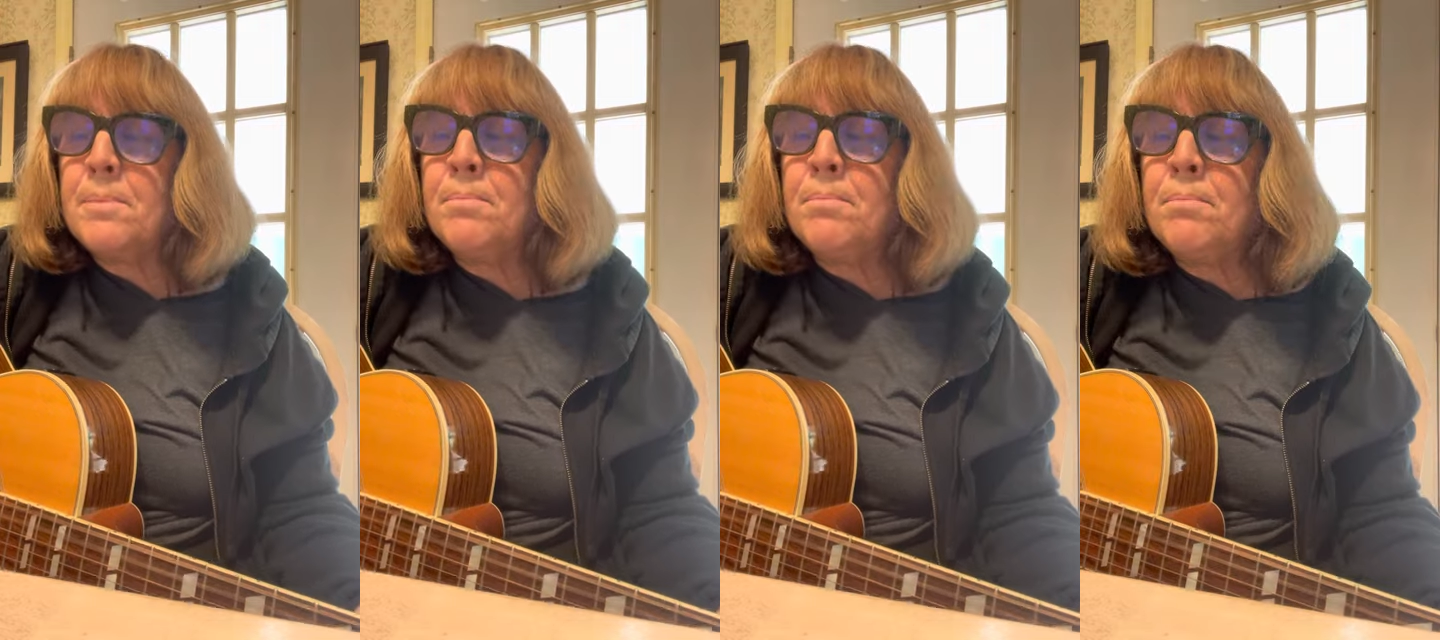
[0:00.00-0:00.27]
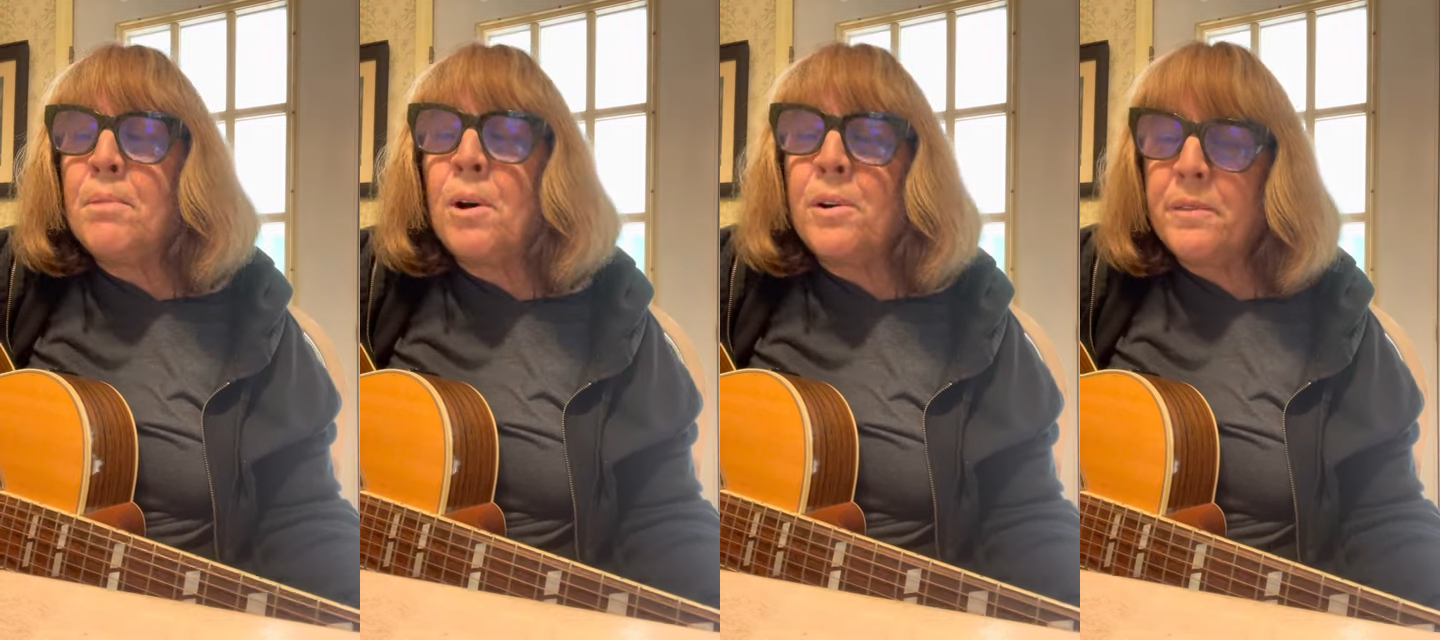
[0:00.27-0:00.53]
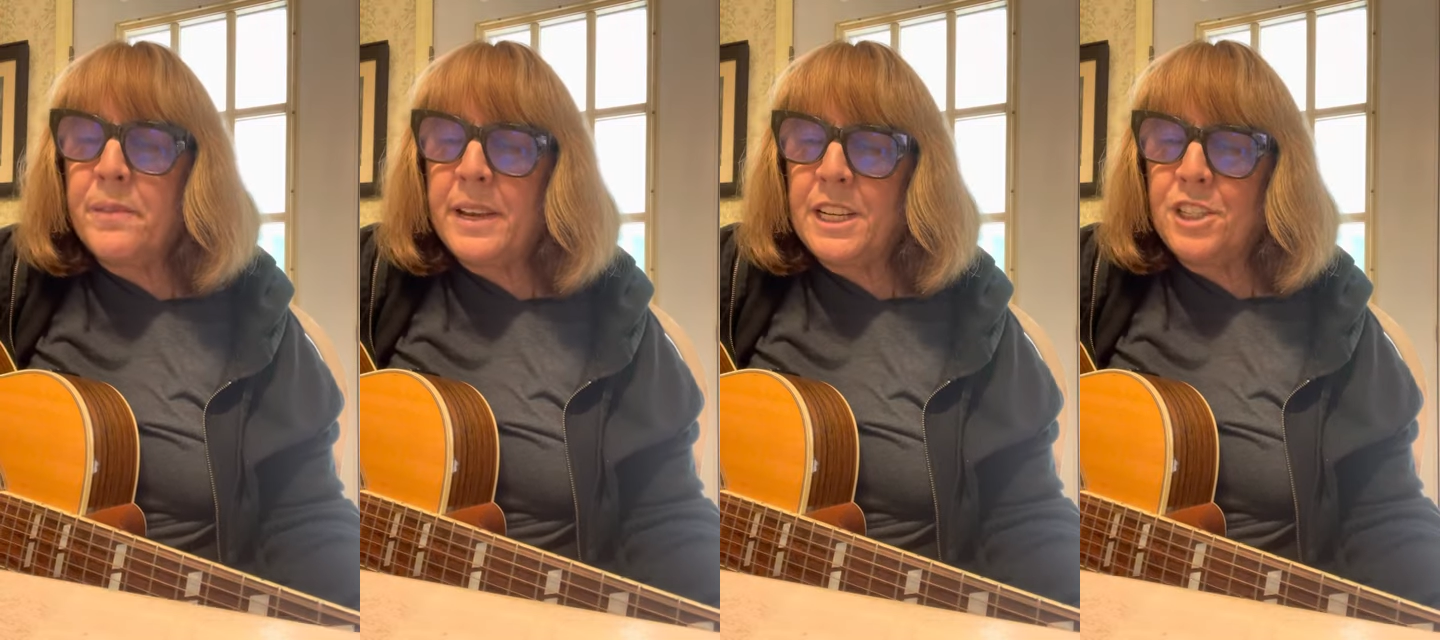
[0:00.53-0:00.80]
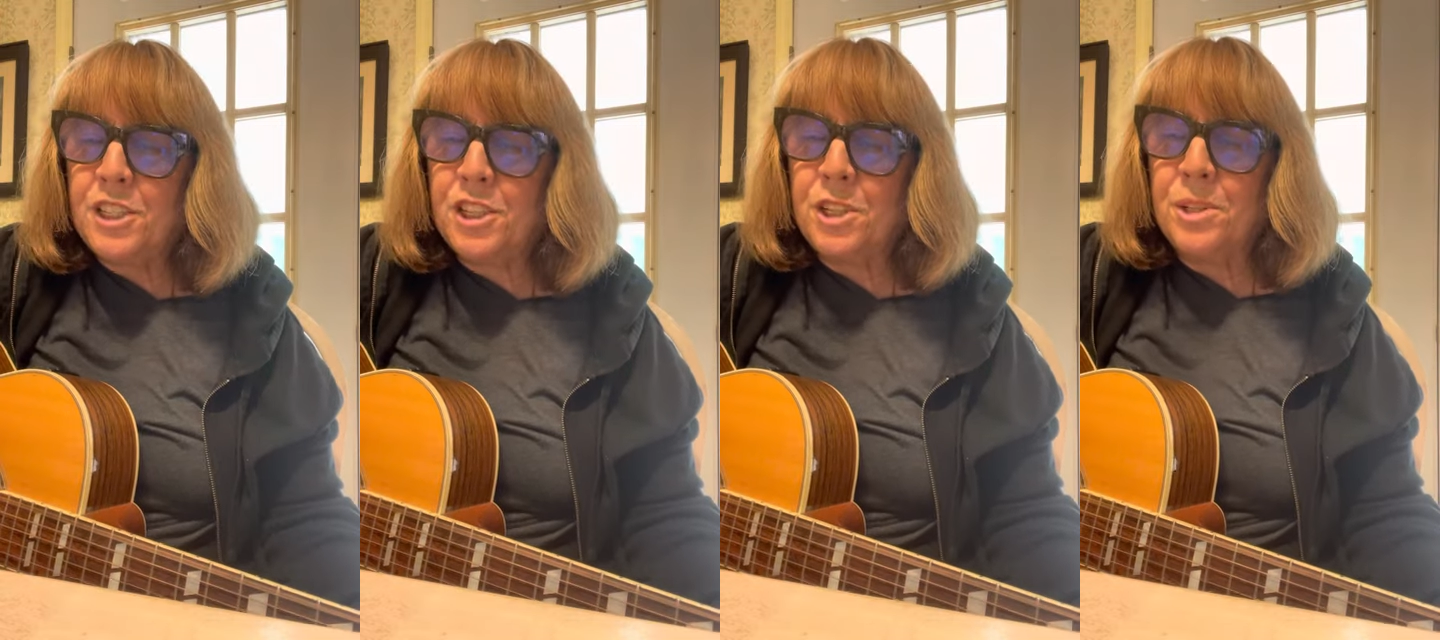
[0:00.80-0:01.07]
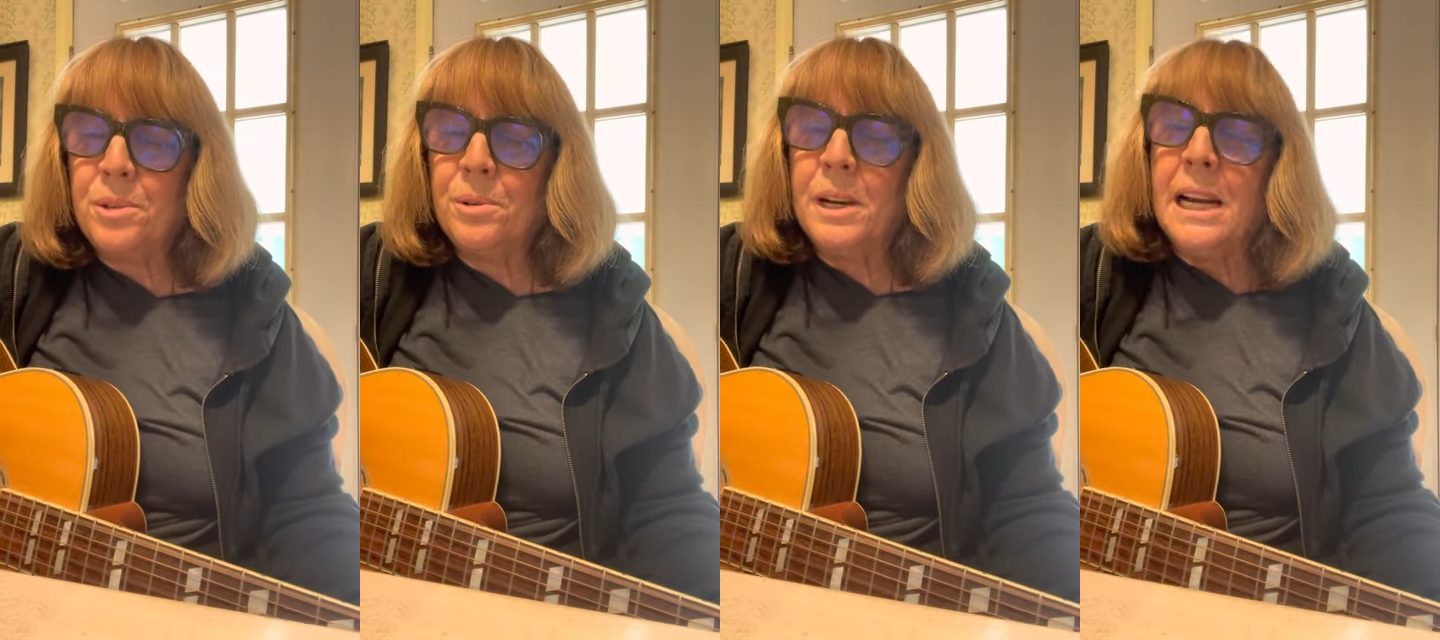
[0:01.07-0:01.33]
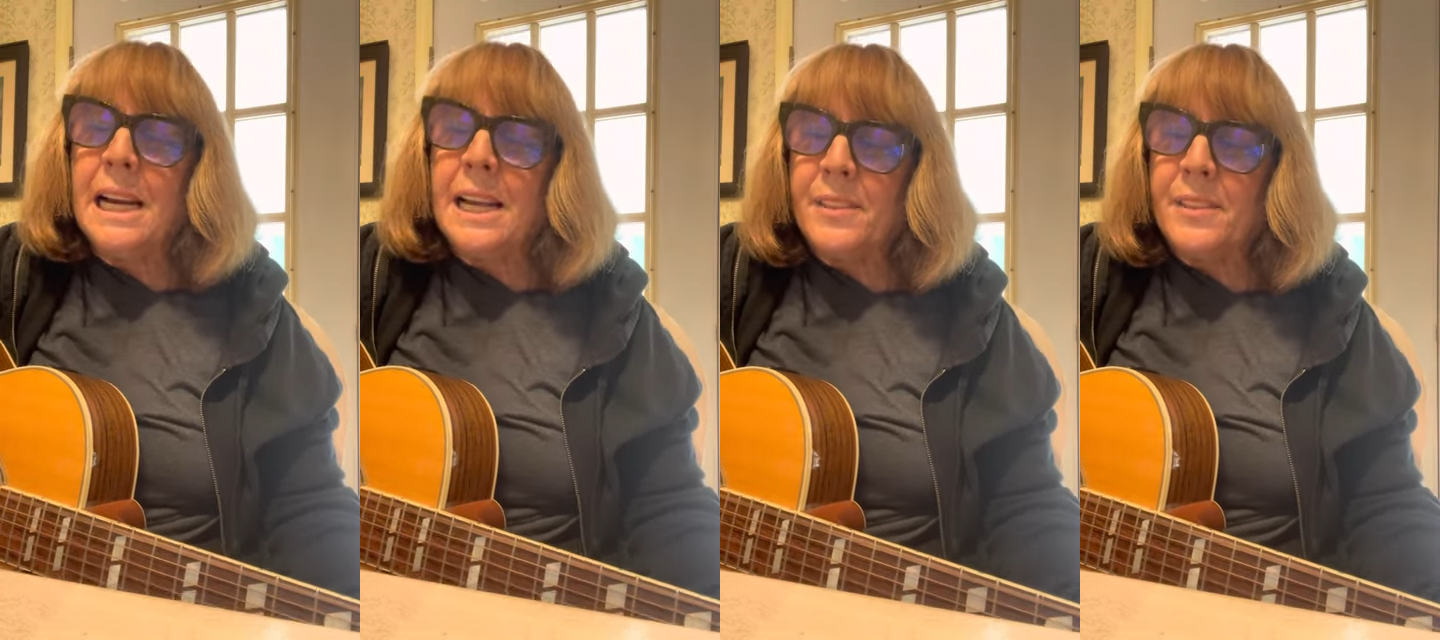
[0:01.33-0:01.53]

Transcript: to motivate you.